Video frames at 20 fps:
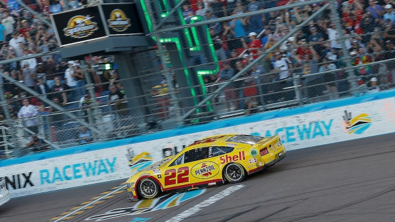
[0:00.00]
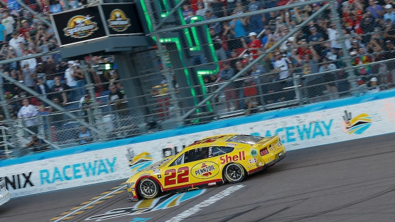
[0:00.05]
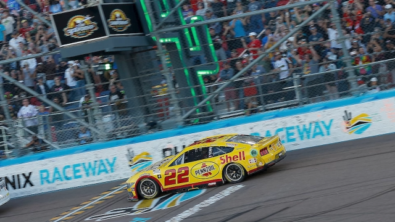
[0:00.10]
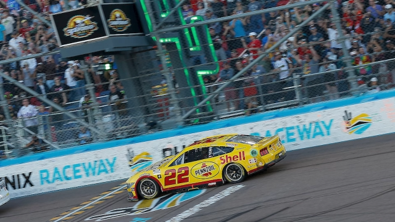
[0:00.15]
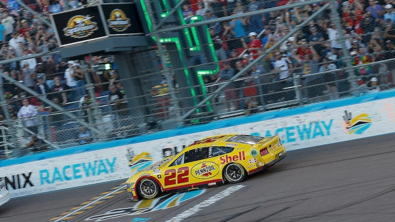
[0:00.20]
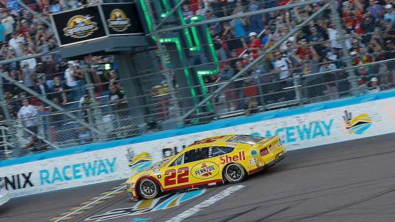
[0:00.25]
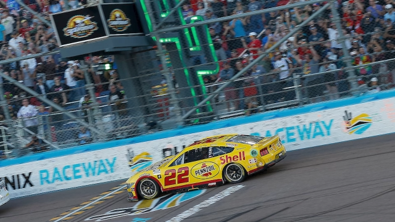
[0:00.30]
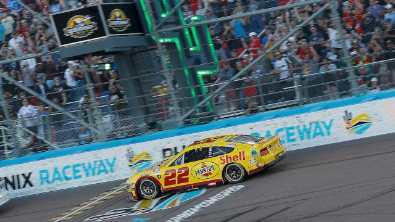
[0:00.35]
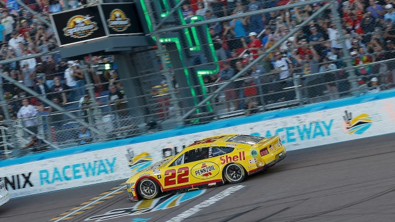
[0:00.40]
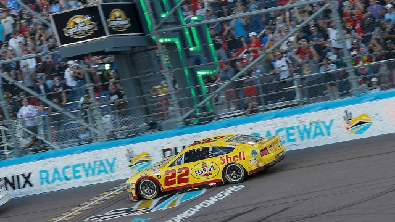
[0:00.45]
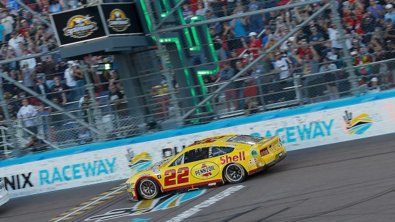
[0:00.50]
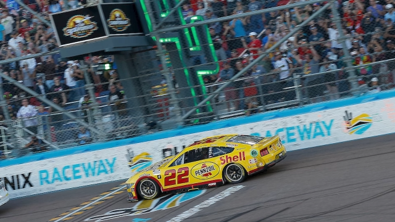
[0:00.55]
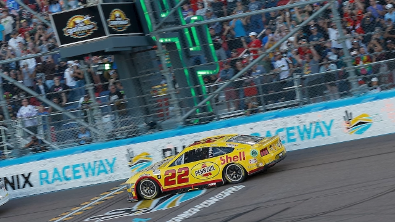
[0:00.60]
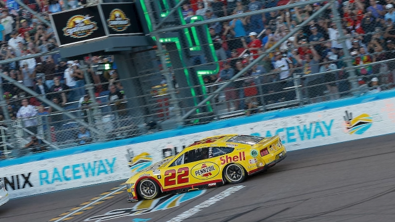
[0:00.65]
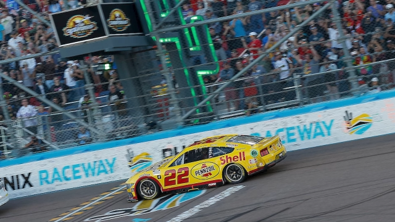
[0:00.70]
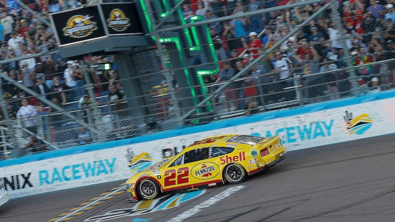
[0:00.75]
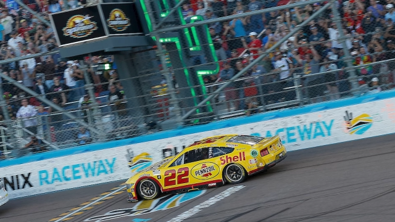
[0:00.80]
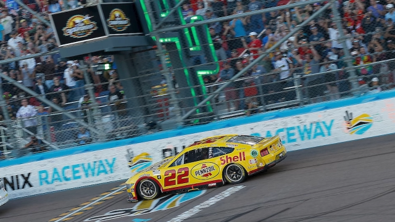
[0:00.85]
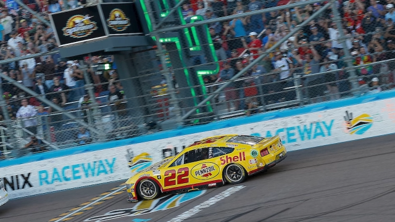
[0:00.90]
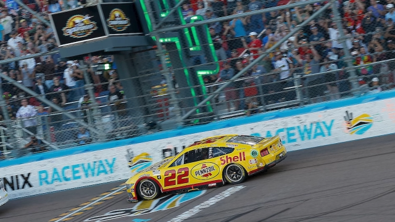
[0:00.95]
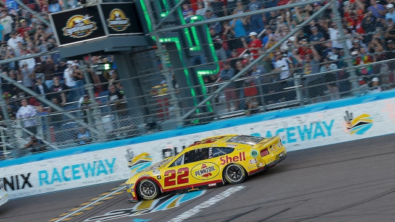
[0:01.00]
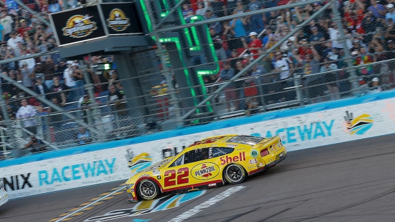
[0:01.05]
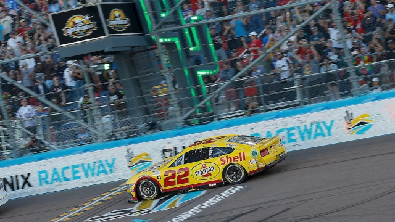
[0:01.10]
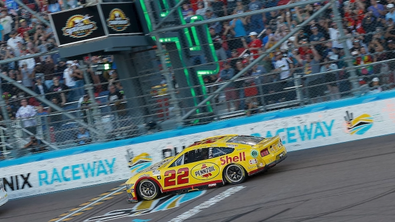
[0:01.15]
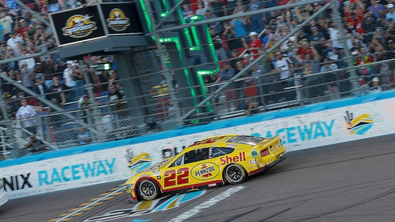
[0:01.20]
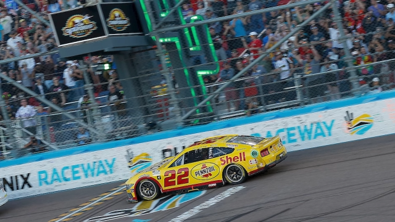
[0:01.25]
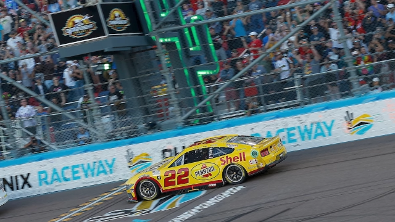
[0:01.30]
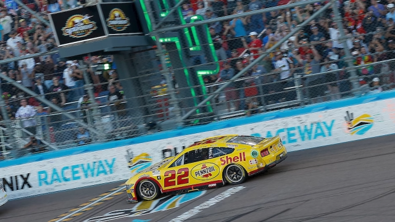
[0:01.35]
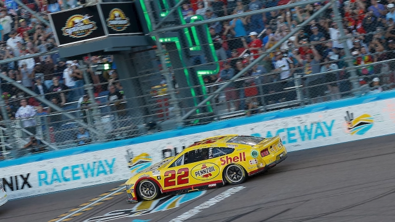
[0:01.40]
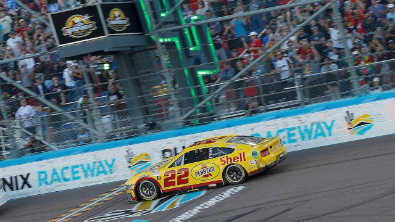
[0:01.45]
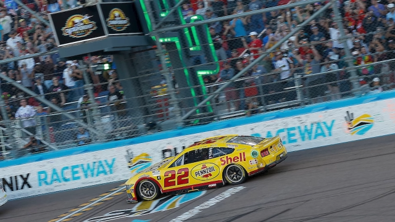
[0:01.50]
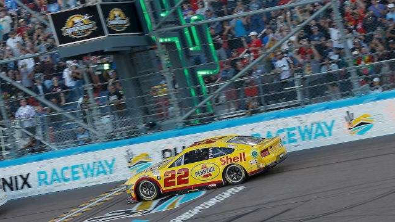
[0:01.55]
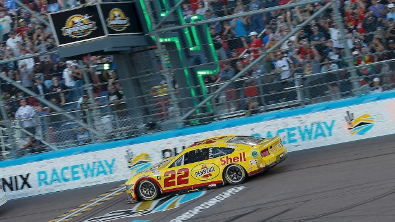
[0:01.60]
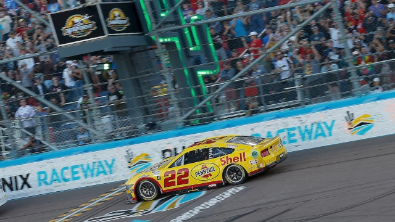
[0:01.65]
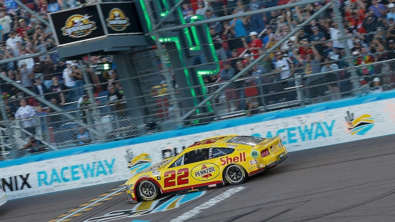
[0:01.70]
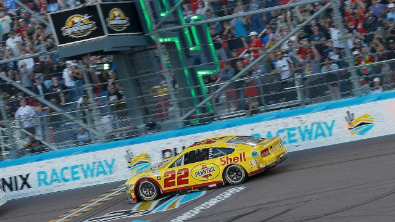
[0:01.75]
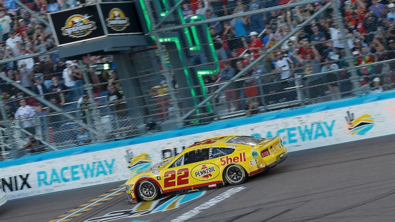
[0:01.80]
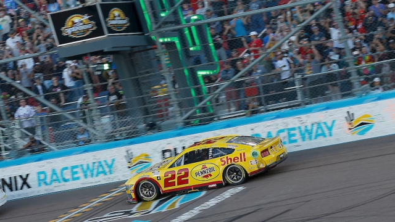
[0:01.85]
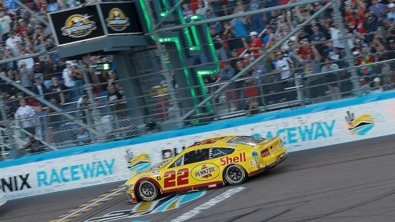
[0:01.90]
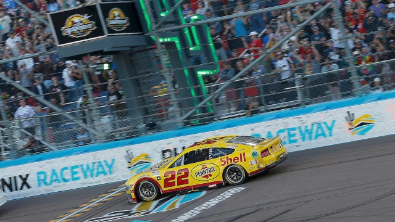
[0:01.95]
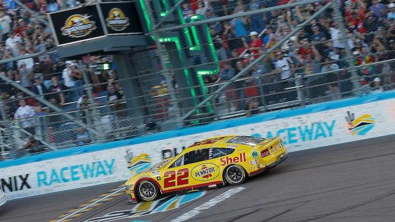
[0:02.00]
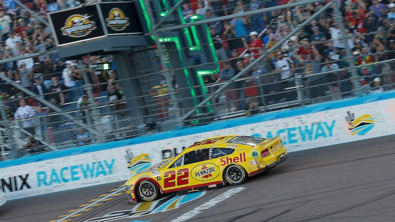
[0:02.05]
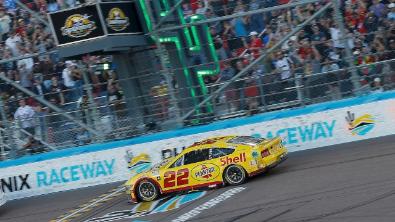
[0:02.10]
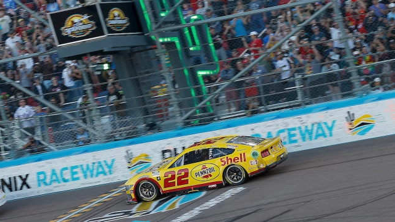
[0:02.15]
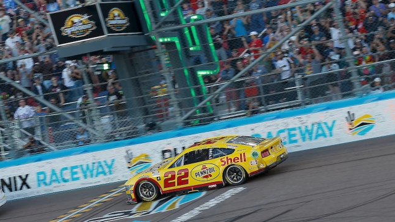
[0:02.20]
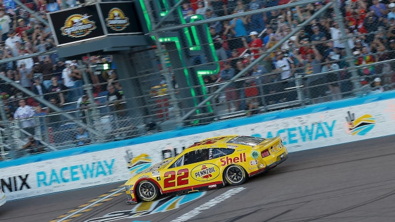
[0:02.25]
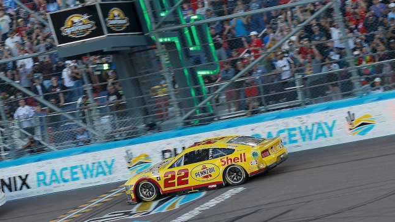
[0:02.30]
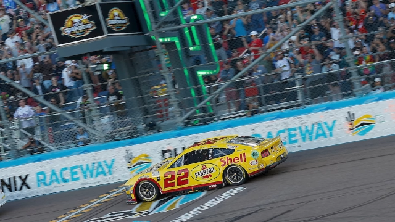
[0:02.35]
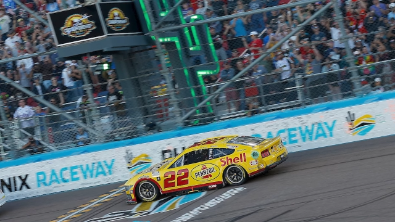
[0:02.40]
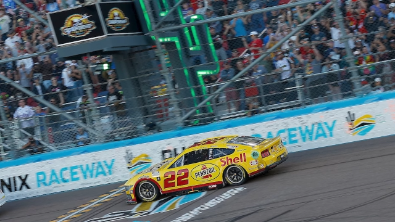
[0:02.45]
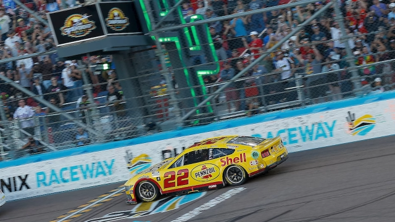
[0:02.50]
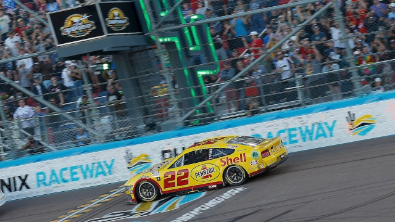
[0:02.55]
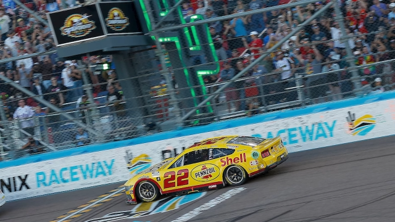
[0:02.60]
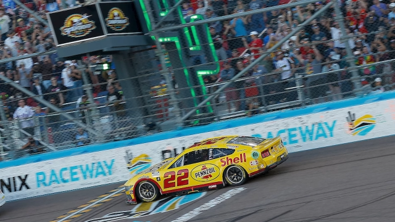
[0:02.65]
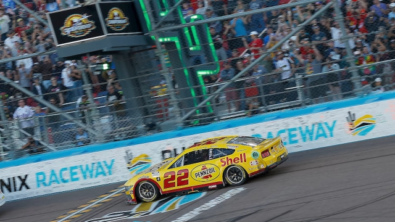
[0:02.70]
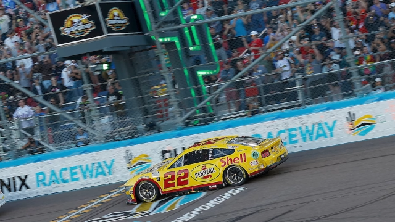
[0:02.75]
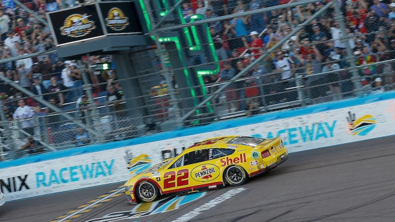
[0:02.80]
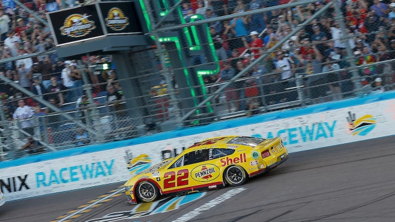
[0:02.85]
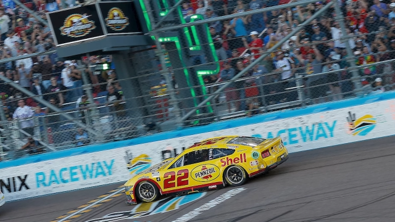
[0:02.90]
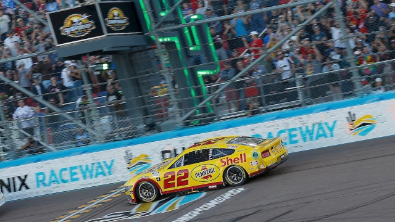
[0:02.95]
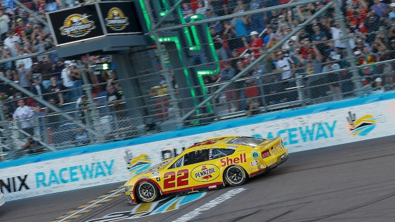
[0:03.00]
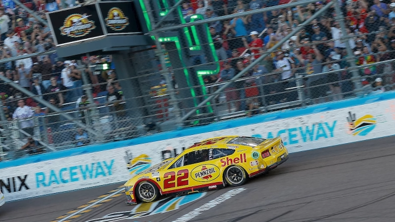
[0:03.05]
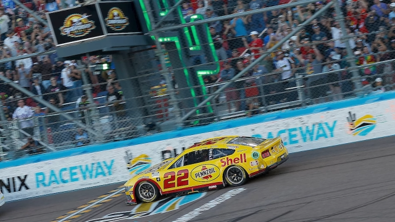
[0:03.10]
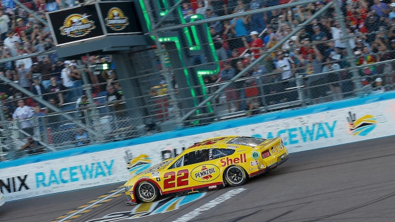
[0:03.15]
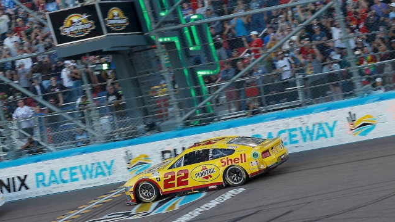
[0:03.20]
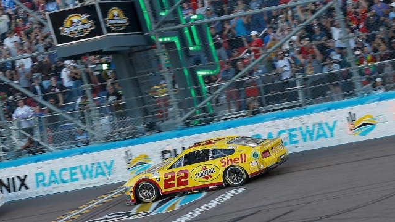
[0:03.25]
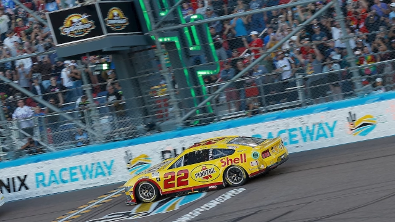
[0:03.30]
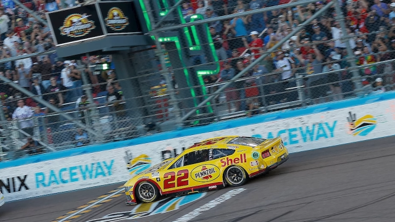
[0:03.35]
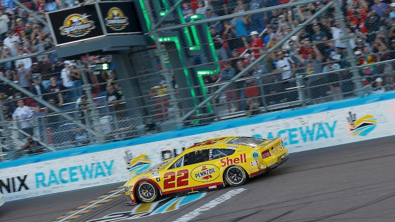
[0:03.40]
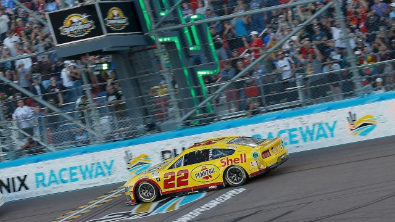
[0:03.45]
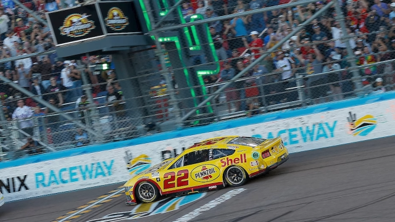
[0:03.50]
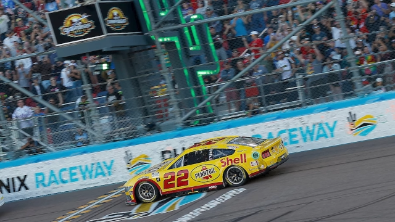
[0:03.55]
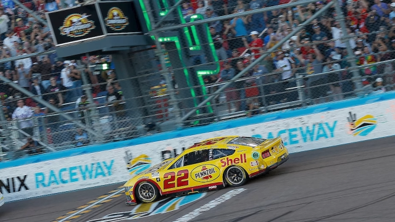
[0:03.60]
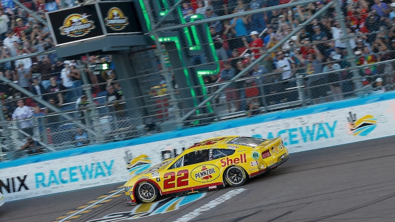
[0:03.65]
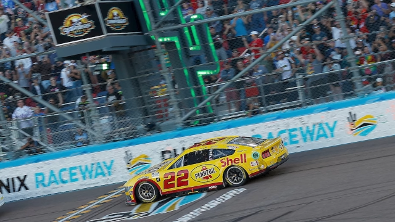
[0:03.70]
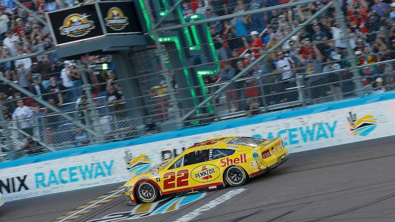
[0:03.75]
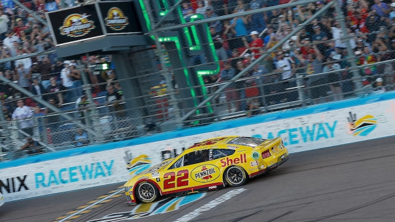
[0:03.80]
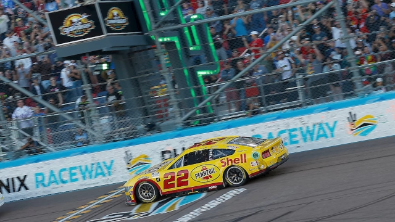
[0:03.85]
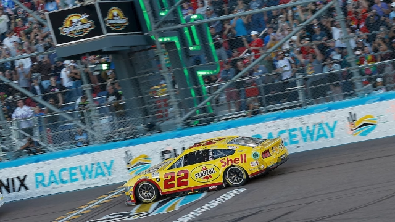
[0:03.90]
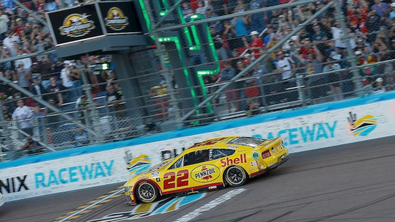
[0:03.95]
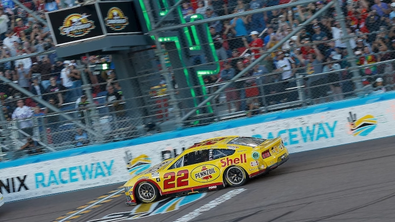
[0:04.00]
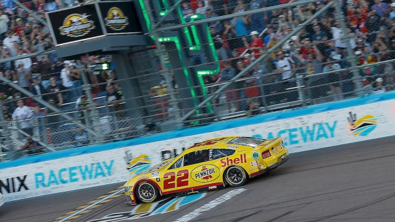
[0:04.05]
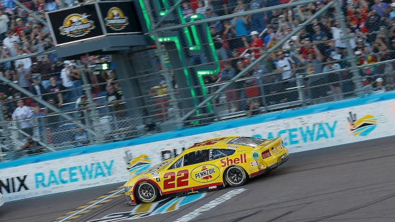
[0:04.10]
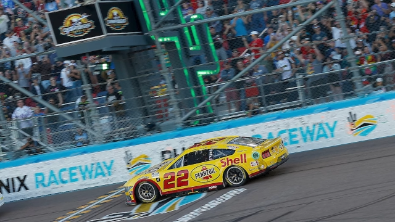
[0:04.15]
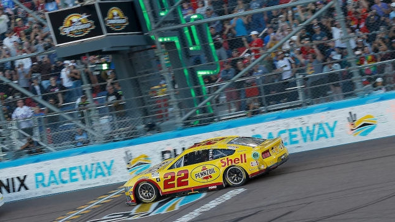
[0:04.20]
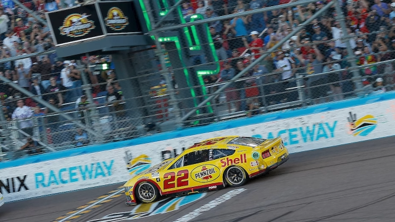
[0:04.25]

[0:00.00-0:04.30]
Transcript: (no speaker visible)